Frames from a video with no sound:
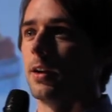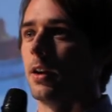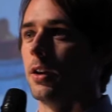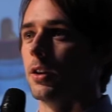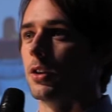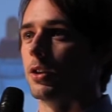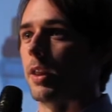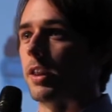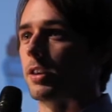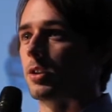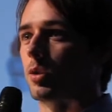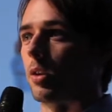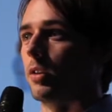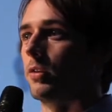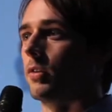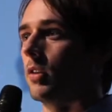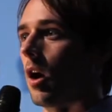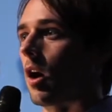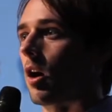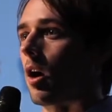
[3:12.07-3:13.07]
So that's sort
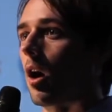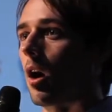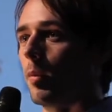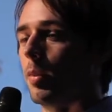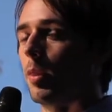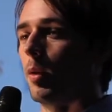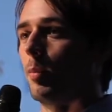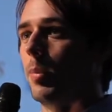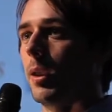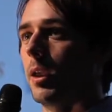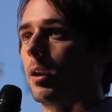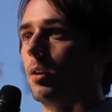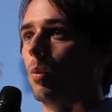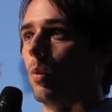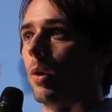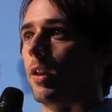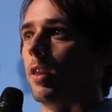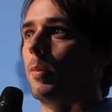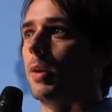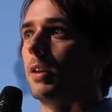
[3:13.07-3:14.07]
of our, our, the big
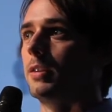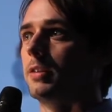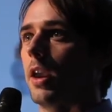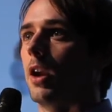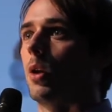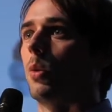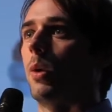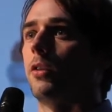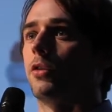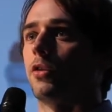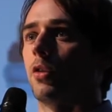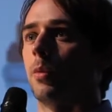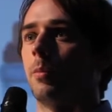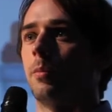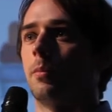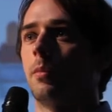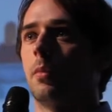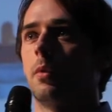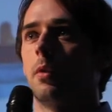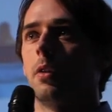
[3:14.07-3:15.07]
one of the big takeaways
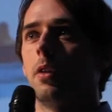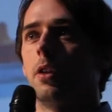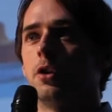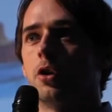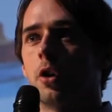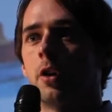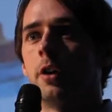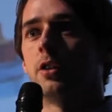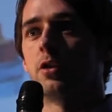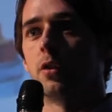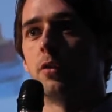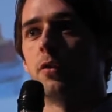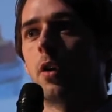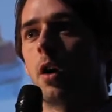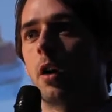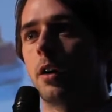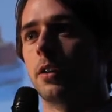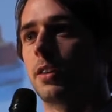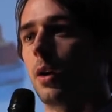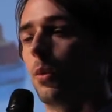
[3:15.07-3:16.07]
from the journey so
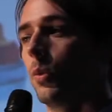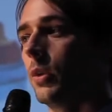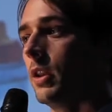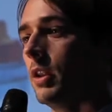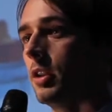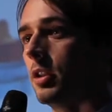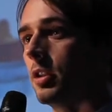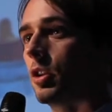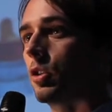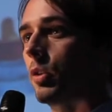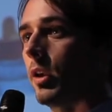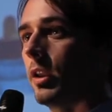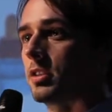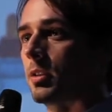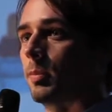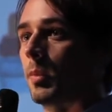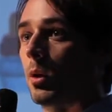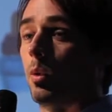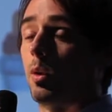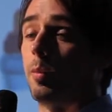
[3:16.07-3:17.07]
far is that we needed to create
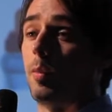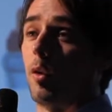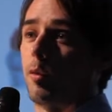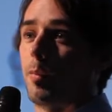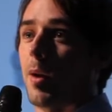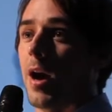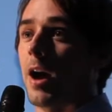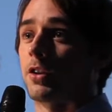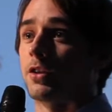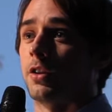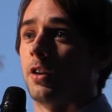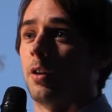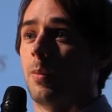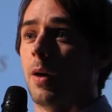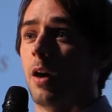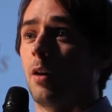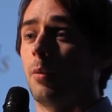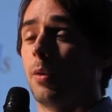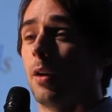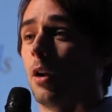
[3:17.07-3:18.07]
something we were both passionate
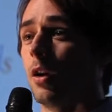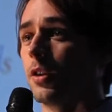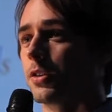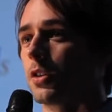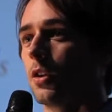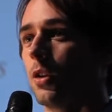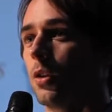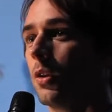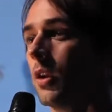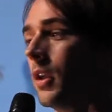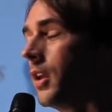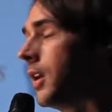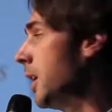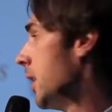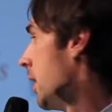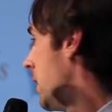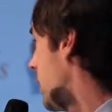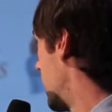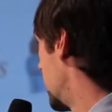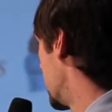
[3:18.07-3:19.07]
about, but also
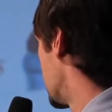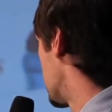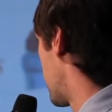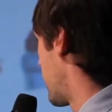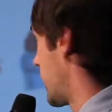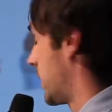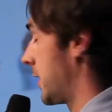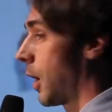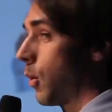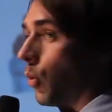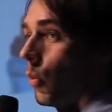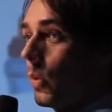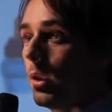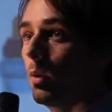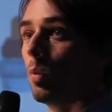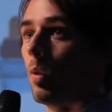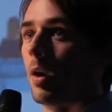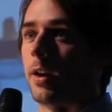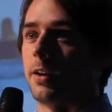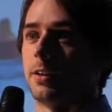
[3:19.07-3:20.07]
something that we
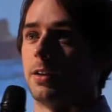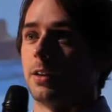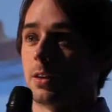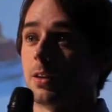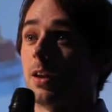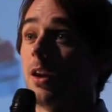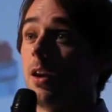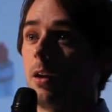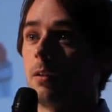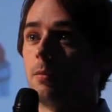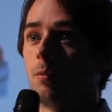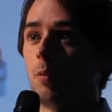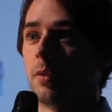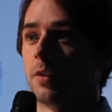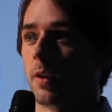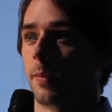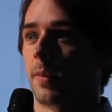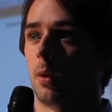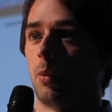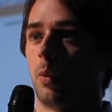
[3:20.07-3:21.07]
wanted to see,
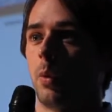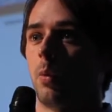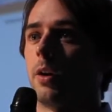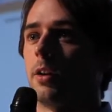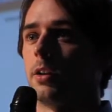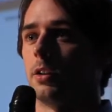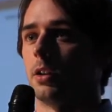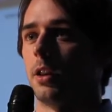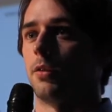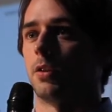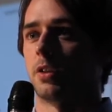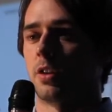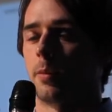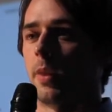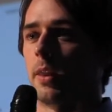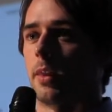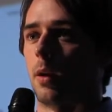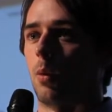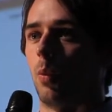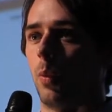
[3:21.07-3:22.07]
something we want to deliver,
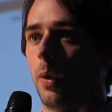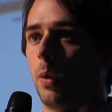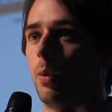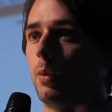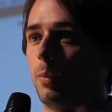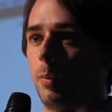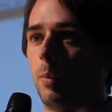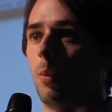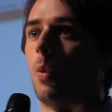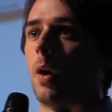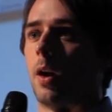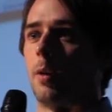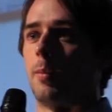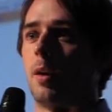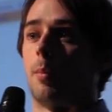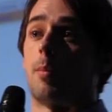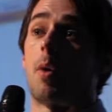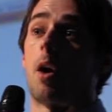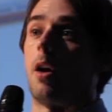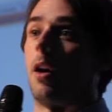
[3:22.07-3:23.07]
something that we would want to be a
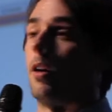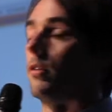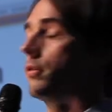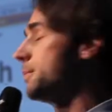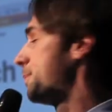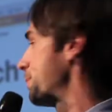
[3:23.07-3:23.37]
part of.